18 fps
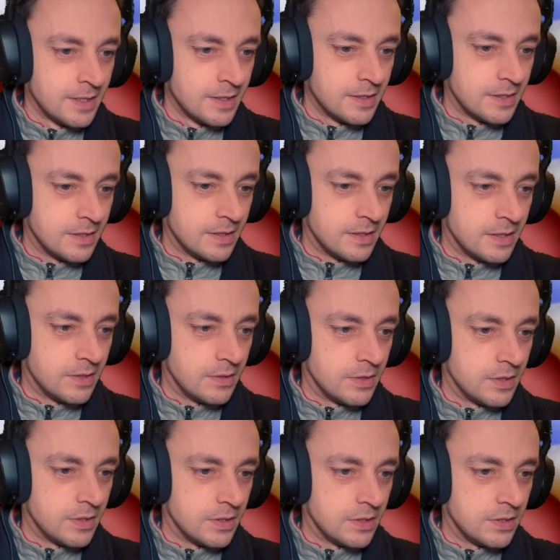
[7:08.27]

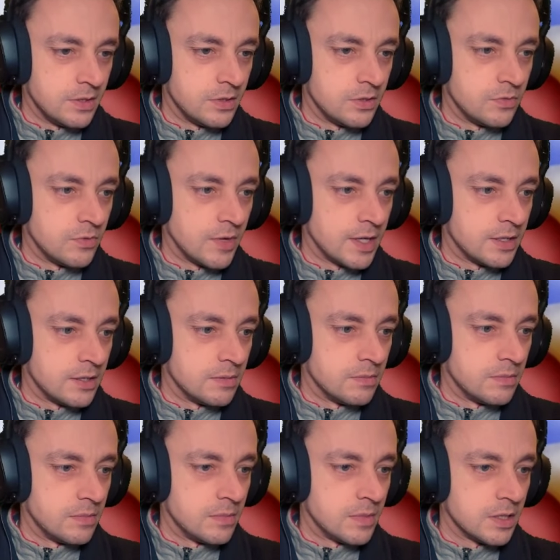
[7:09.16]
Anyway, random.
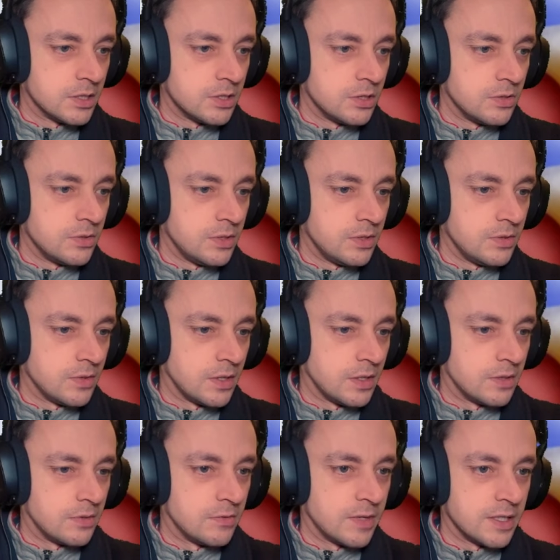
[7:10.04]
That's who you
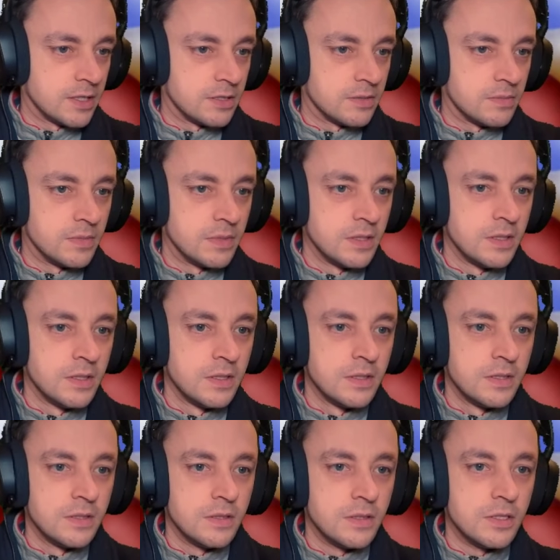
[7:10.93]
are. Random.
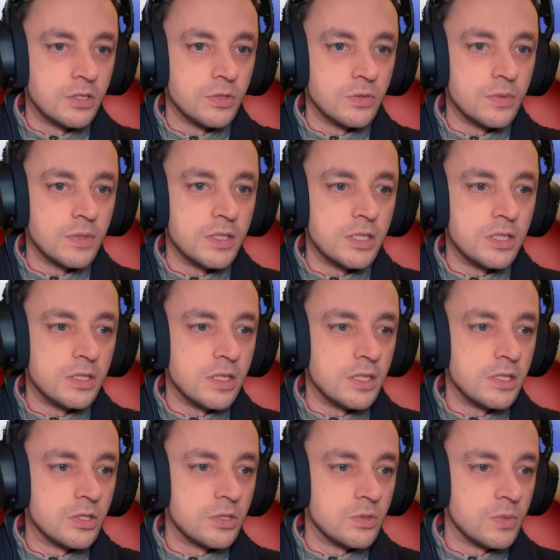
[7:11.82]
There's always
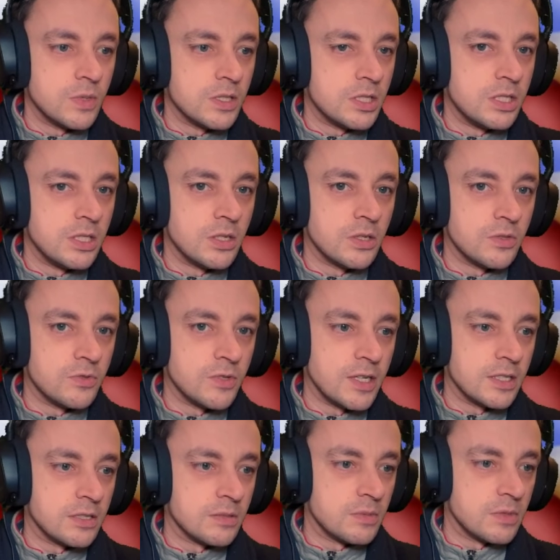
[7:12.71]
the odd
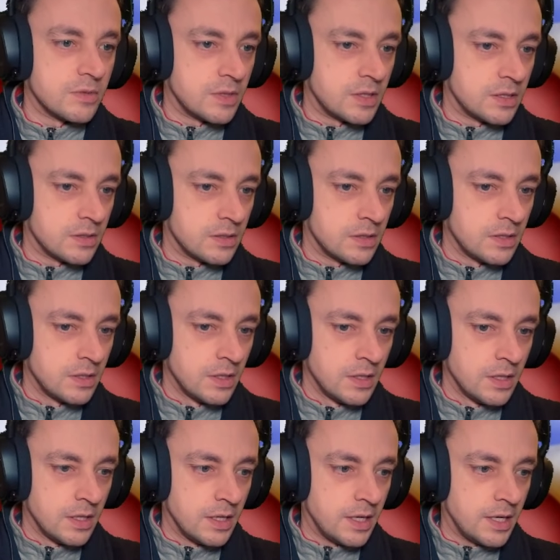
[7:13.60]
random around.
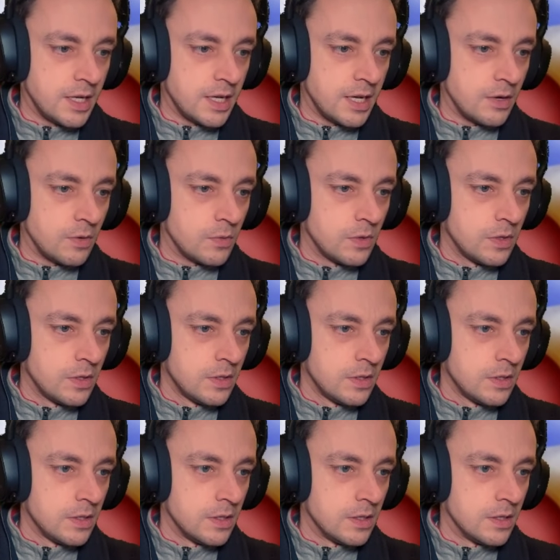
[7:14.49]
Now,
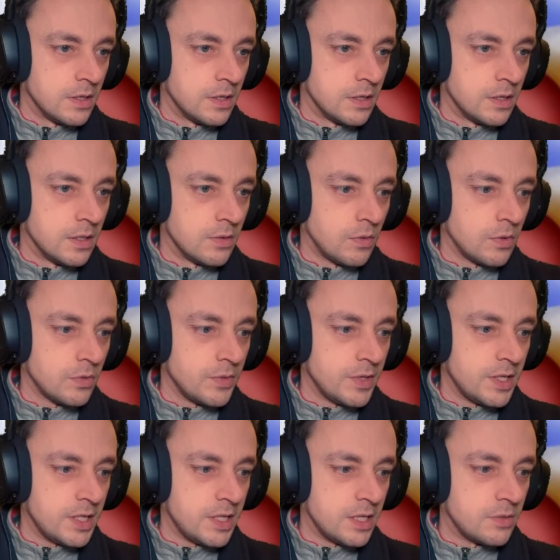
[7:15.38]
what do
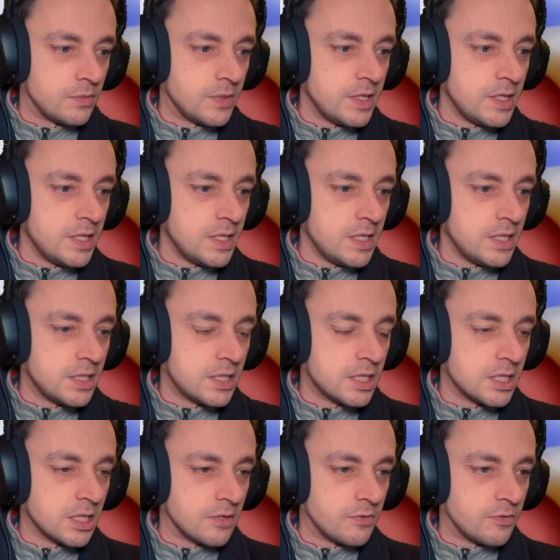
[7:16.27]
we need? We need
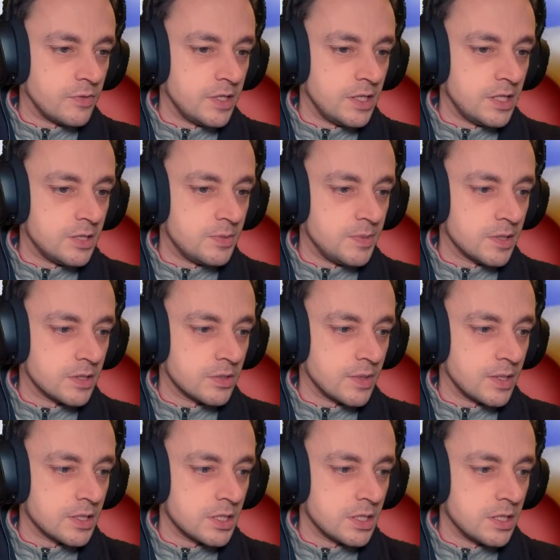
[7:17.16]
stuff. We need to be able
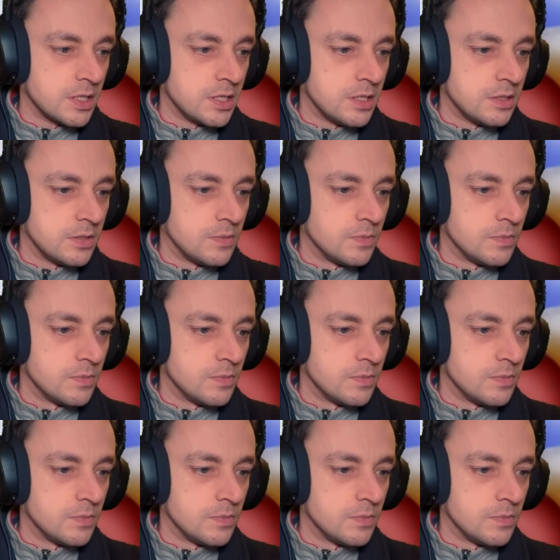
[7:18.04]
to actually